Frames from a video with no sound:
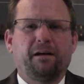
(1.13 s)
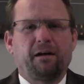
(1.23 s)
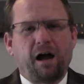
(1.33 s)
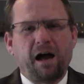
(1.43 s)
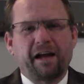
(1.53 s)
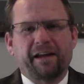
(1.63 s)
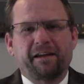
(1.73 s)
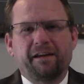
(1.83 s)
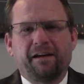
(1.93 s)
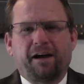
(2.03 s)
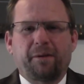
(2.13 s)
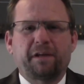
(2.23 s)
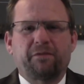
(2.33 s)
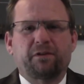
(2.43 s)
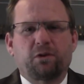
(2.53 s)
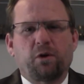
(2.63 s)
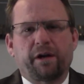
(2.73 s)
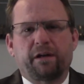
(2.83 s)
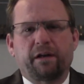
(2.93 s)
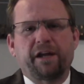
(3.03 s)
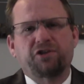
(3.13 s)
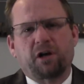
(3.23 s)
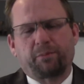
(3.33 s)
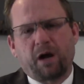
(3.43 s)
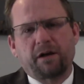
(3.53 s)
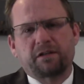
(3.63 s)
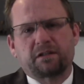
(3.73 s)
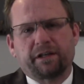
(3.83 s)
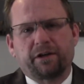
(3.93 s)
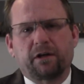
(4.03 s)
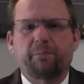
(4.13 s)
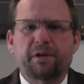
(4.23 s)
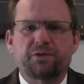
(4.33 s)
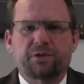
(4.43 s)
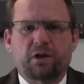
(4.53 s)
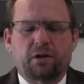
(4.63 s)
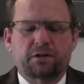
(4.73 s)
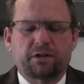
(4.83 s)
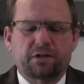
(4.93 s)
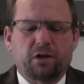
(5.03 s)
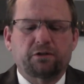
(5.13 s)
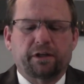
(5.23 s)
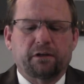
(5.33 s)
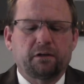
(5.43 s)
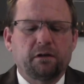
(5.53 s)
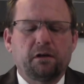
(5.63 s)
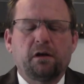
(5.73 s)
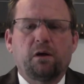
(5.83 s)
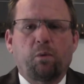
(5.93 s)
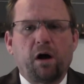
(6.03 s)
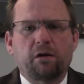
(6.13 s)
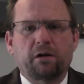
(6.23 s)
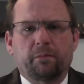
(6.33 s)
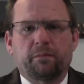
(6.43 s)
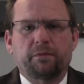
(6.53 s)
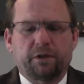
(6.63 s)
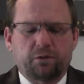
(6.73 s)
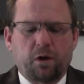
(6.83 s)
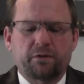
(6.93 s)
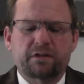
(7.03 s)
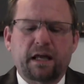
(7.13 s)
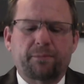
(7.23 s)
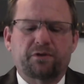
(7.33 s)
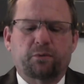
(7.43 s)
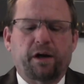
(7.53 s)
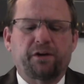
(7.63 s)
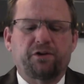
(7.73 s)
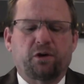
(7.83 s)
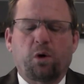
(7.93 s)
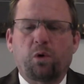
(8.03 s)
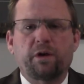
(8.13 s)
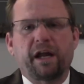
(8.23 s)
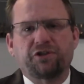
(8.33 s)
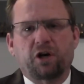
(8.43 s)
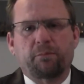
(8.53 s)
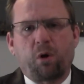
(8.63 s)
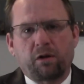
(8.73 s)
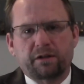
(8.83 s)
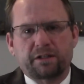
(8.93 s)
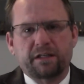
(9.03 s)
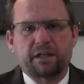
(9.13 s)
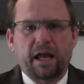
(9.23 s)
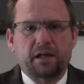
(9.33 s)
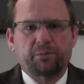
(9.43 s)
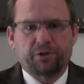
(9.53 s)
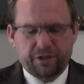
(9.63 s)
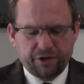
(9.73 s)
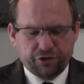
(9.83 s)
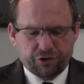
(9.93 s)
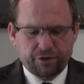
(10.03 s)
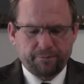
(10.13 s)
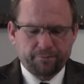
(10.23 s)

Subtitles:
Hi, I'm Devin Lloyd, HR Practice Leader at Biz Results Consulting. Welcome to 12 Steps to Writing Your Own HR Policies and Procedures.